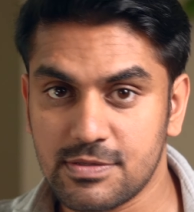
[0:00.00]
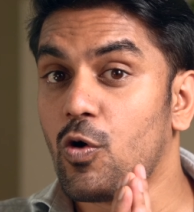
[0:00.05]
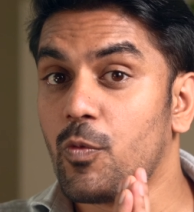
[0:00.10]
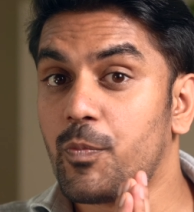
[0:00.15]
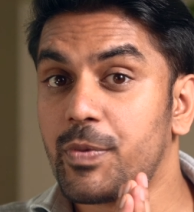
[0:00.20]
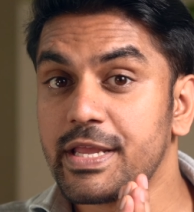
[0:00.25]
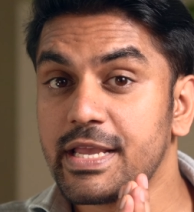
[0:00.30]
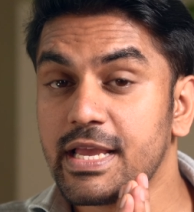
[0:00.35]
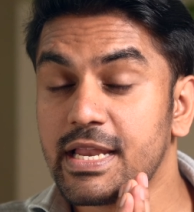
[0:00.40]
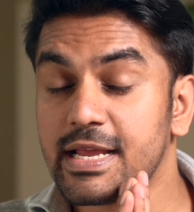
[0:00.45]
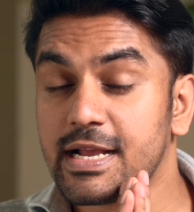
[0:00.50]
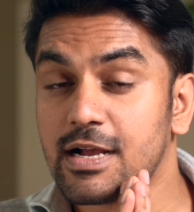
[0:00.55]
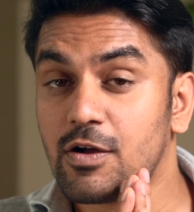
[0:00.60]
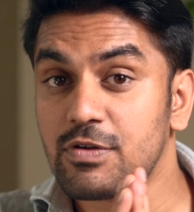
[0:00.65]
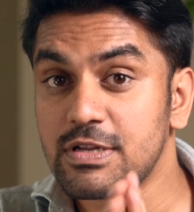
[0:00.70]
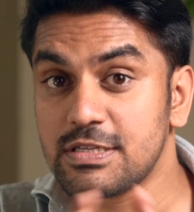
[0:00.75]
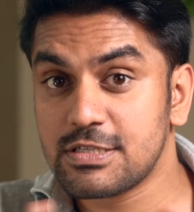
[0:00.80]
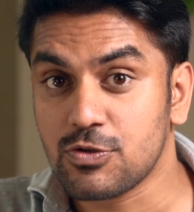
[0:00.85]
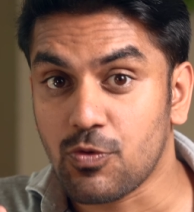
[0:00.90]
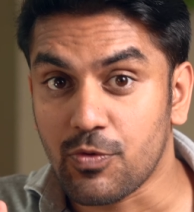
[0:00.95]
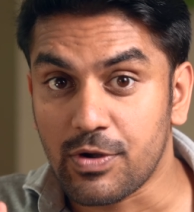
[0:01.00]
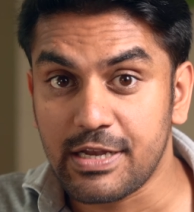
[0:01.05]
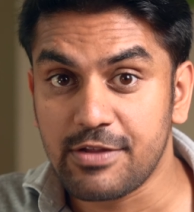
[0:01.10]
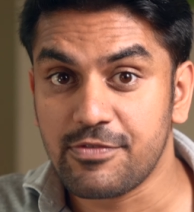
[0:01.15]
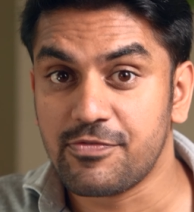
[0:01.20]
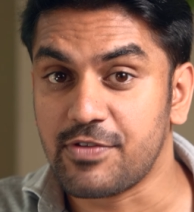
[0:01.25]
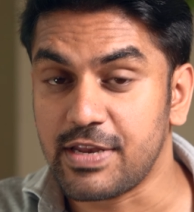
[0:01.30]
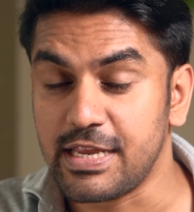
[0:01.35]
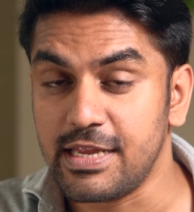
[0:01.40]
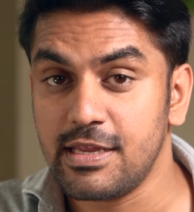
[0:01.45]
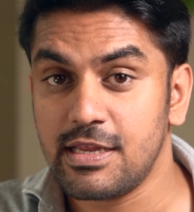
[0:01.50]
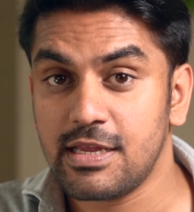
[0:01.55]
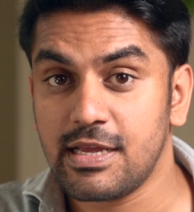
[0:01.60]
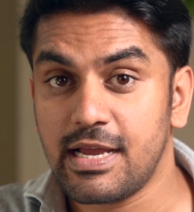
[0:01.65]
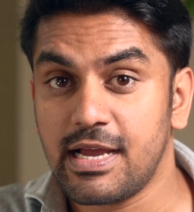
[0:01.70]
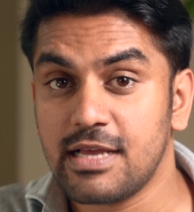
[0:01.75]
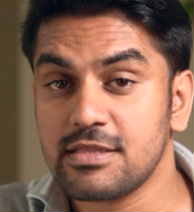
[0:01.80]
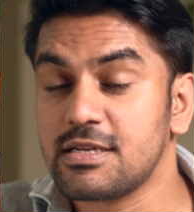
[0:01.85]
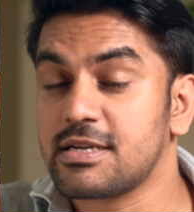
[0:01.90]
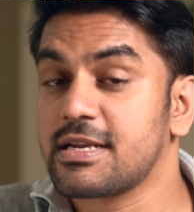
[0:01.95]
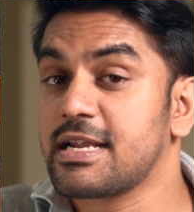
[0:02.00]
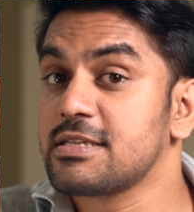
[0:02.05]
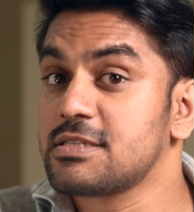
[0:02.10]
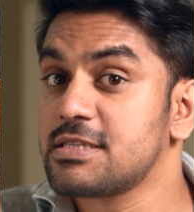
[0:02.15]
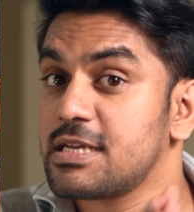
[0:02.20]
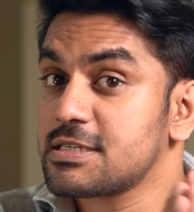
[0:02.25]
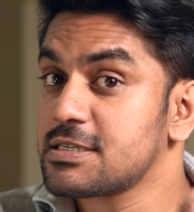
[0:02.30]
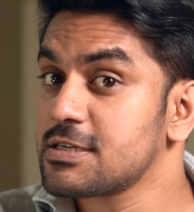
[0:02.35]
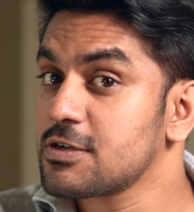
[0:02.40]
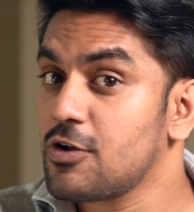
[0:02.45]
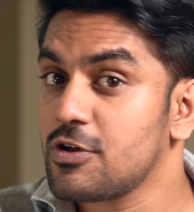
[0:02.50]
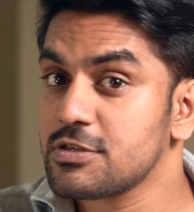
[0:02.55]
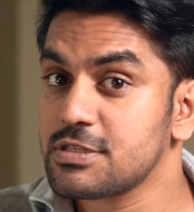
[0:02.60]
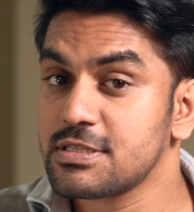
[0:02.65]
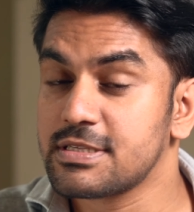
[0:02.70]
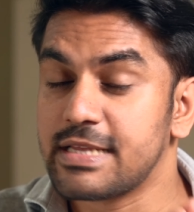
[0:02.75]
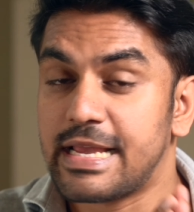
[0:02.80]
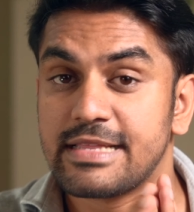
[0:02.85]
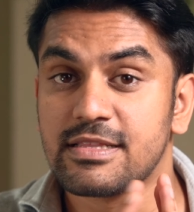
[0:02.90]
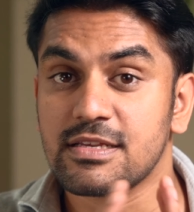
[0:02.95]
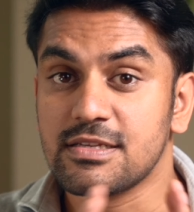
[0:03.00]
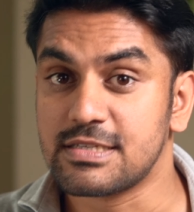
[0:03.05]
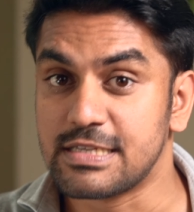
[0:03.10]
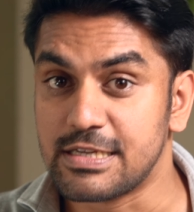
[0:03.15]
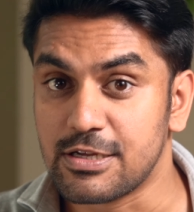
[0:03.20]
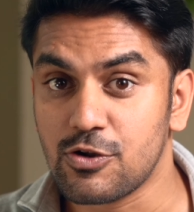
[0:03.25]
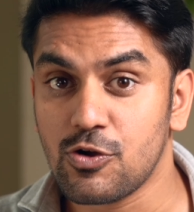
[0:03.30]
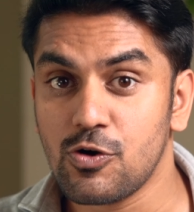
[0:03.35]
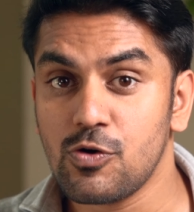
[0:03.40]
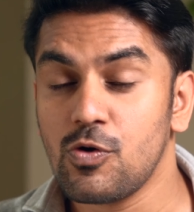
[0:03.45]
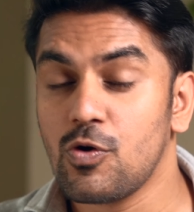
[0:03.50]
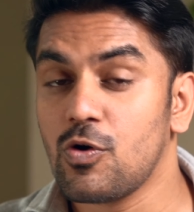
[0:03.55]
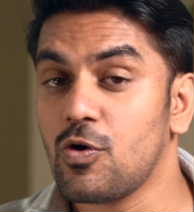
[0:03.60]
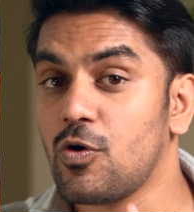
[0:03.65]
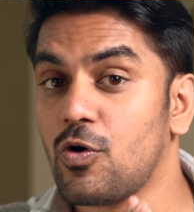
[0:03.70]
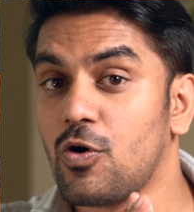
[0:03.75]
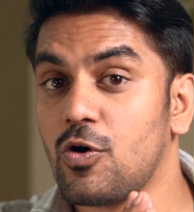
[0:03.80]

Opening an account is totally free and the transaction cost is either 0